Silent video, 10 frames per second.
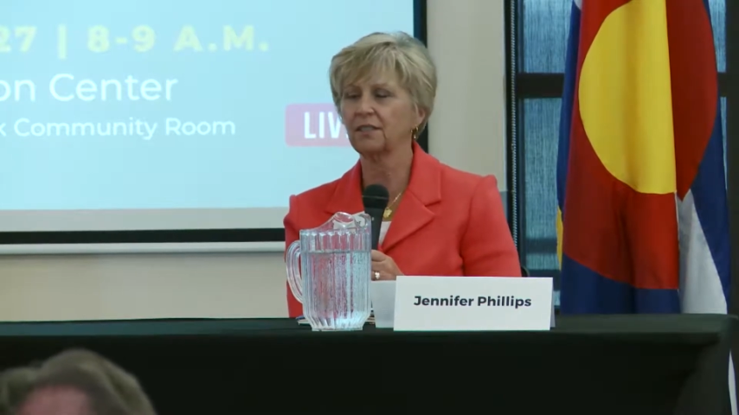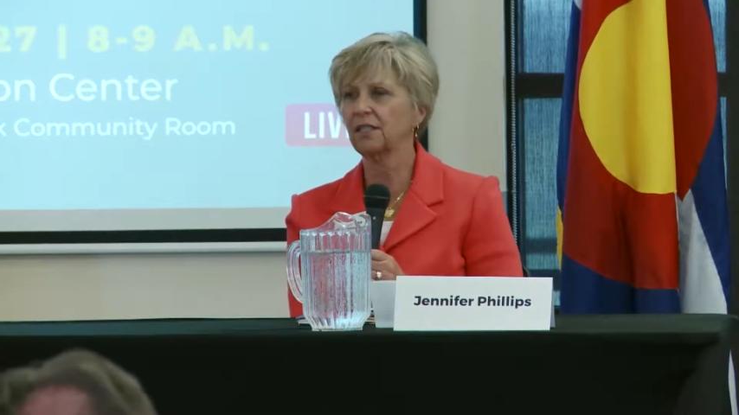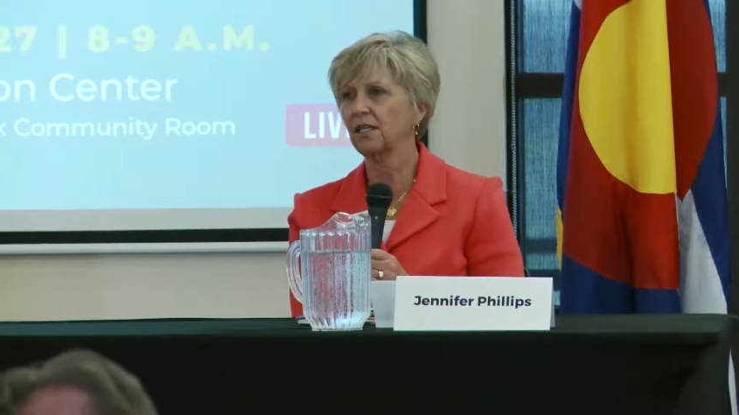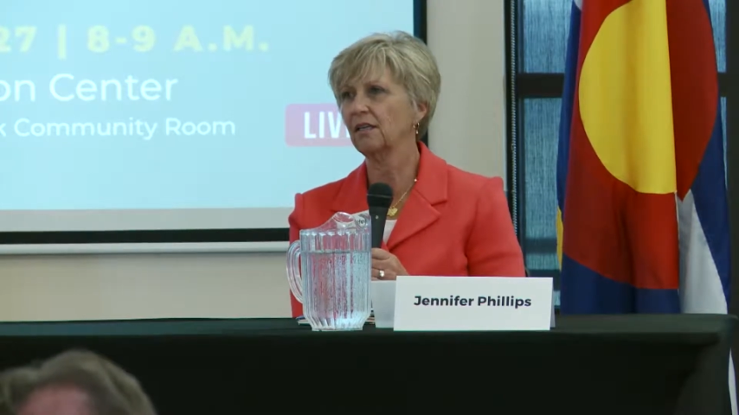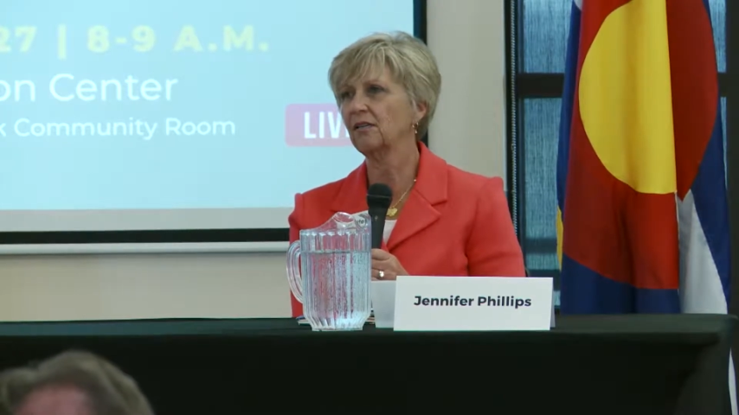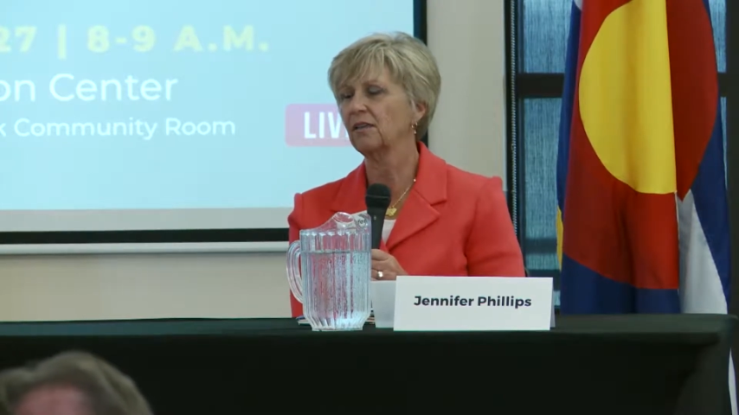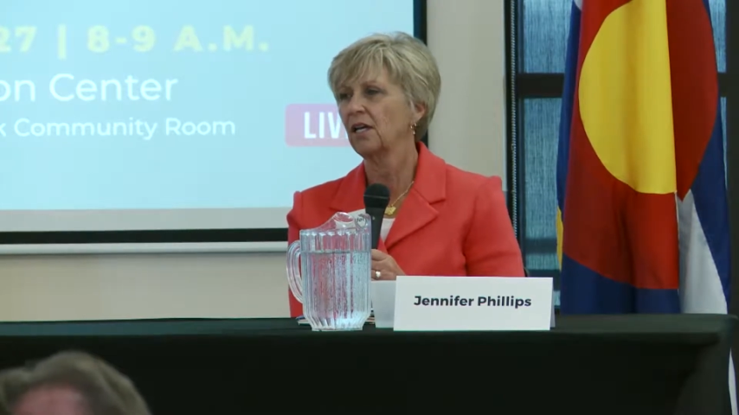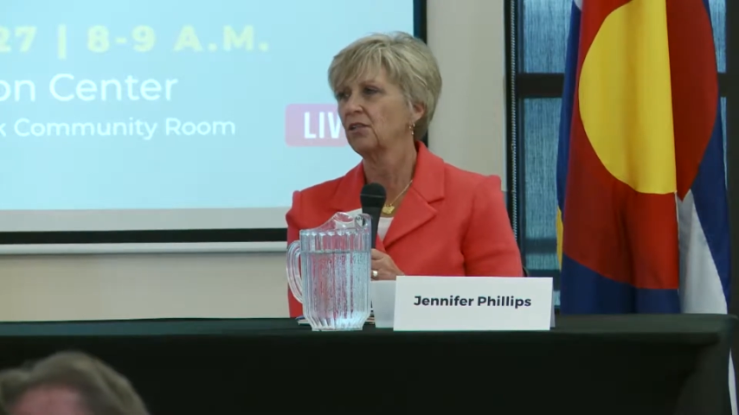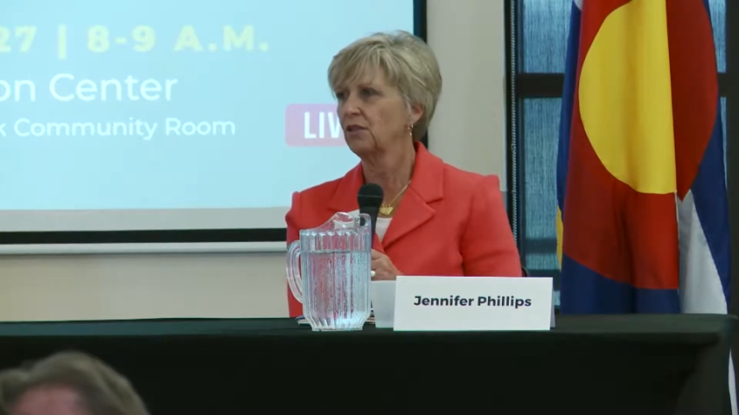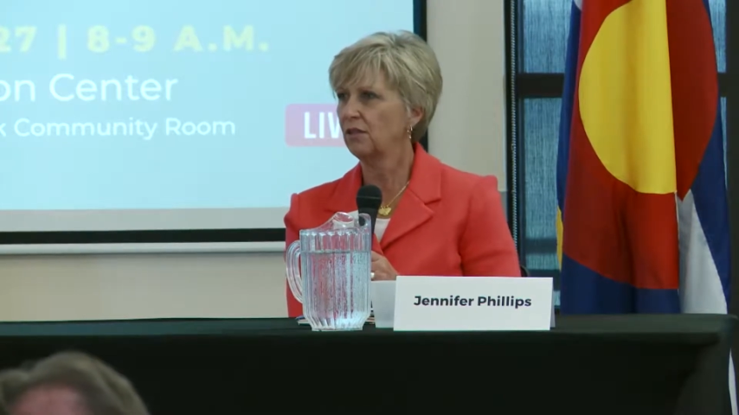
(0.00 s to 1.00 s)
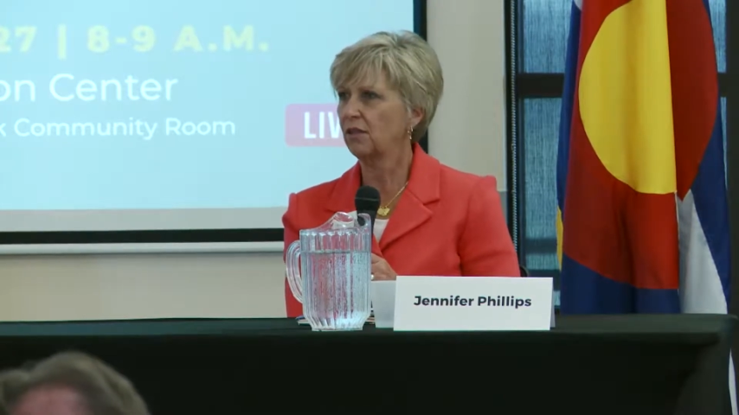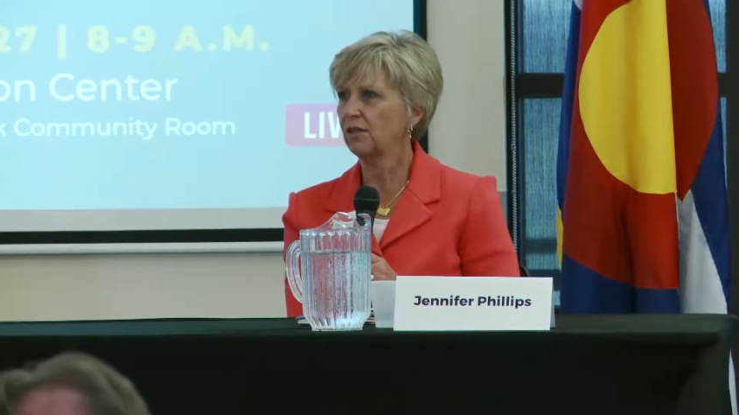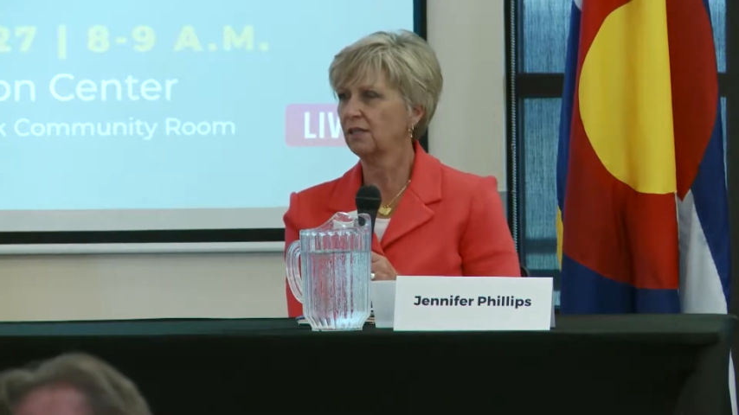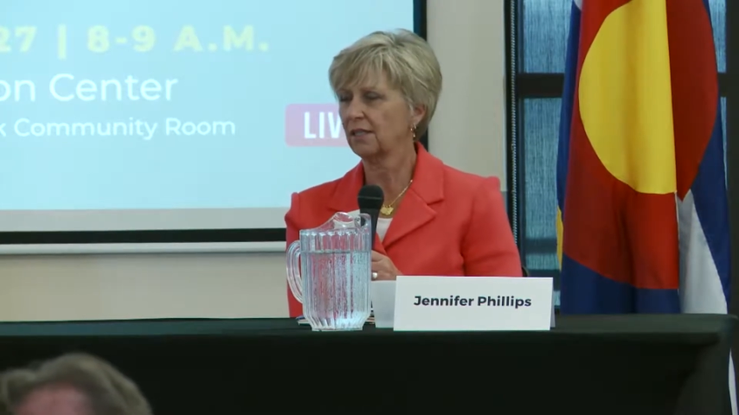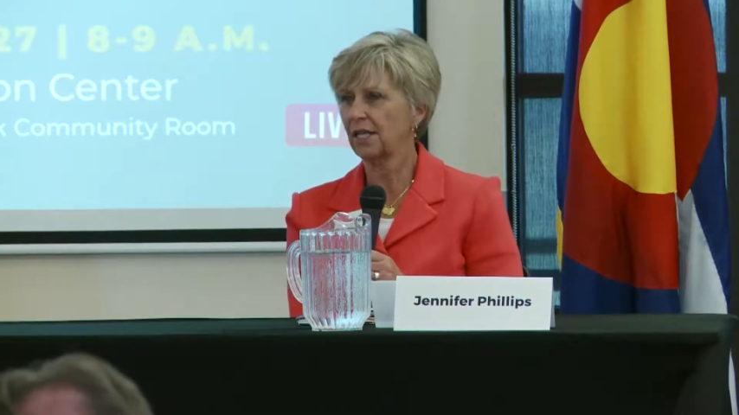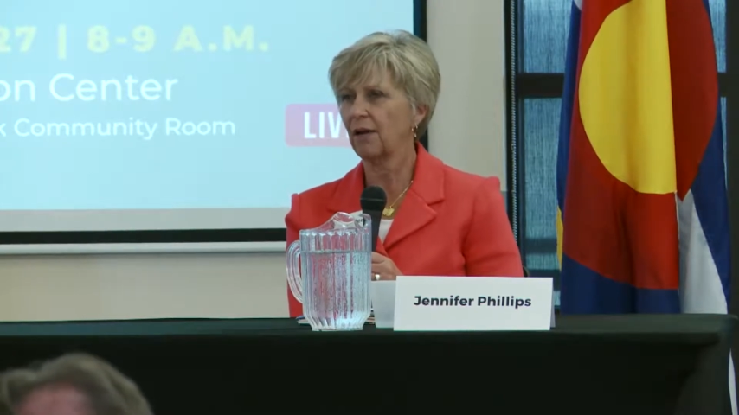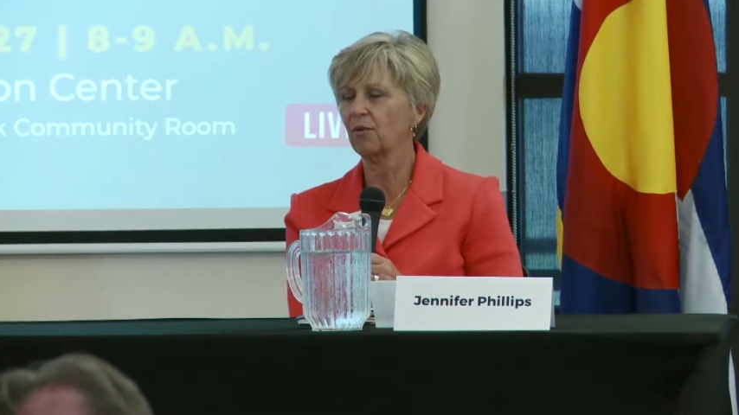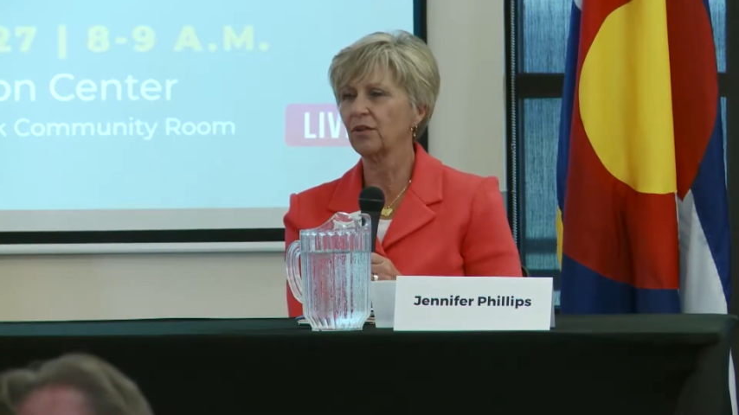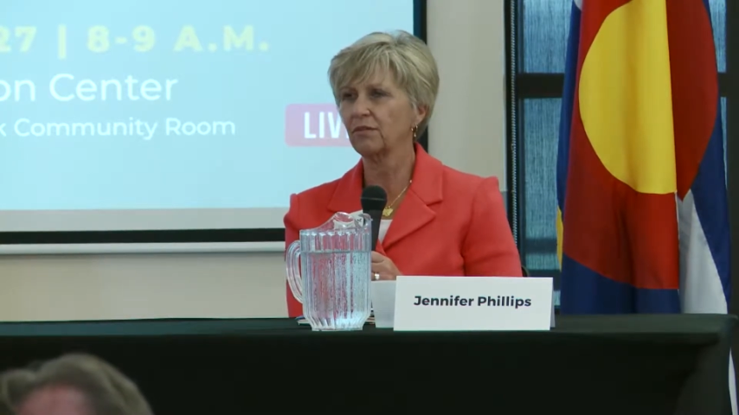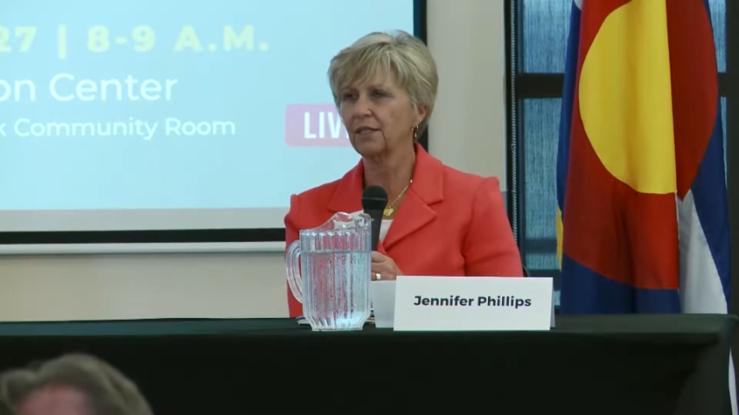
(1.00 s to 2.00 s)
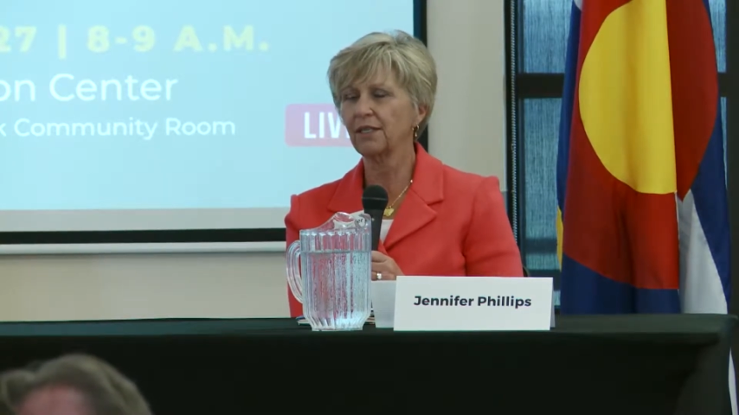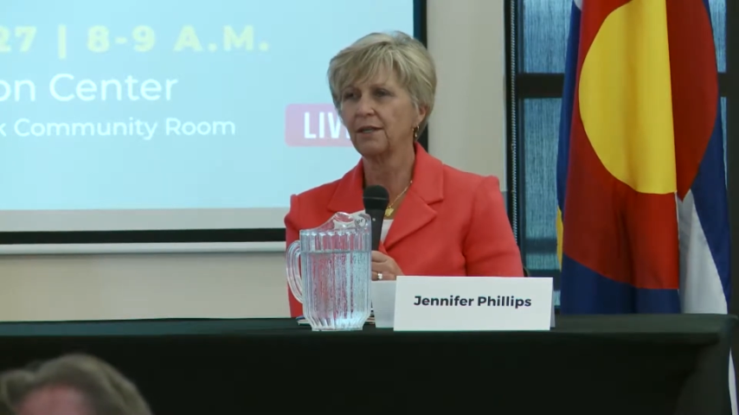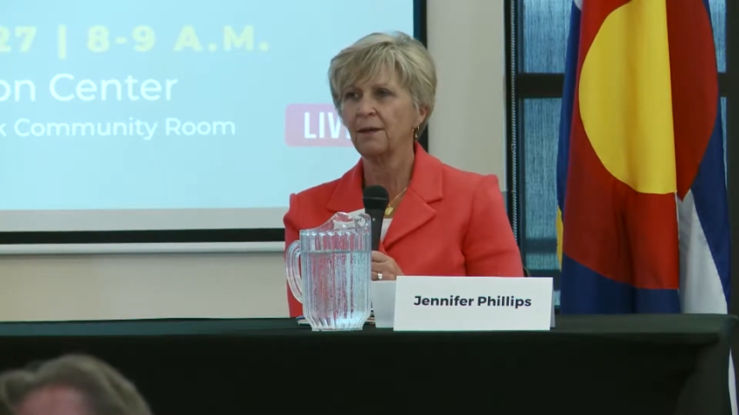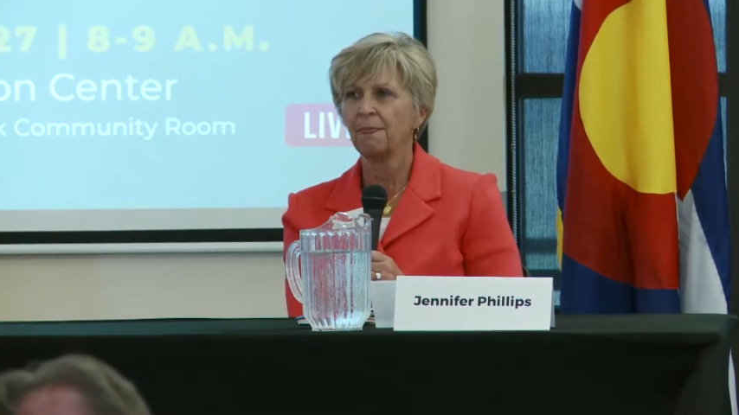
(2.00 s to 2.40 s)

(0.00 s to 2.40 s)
things, do things collaboratively.